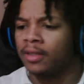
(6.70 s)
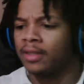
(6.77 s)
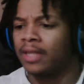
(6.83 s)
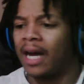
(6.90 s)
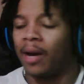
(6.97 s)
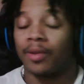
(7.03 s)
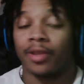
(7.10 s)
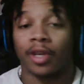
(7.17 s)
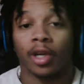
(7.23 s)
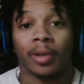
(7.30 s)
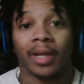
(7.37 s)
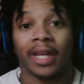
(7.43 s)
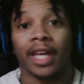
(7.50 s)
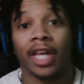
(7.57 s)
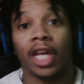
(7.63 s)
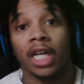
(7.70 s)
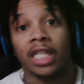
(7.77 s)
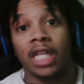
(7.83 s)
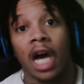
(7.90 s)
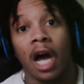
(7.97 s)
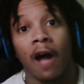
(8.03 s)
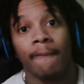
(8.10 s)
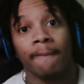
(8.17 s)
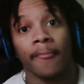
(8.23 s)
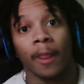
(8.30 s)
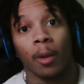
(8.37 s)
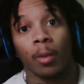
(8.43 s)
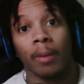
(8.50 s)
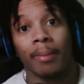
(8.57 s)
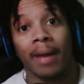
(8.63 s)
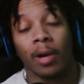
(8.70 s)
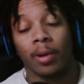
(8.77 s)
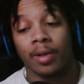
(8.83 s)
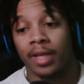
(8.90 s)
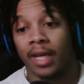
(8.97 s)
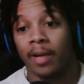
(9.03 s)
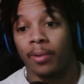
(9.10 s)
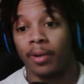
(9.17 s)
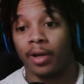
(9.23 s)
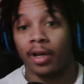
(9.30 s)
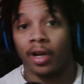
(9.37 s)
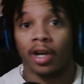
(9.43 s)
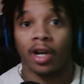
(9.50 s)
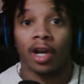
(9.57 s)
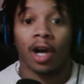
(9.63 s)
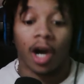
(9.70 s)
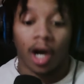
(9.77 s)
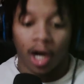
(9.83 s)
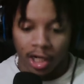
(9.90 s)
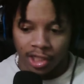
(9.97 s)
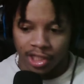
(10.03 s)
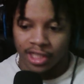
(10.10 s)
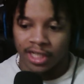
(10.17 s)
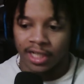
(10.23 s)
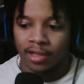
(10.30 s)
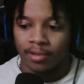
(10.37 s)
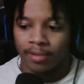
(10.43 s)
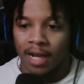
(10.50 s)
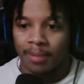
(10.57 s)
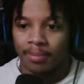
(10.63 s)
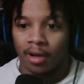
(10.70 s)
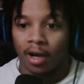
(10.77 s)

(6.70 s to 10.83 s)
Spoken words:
I was good with it, Yuta. We back once again with another Argentinian rapper.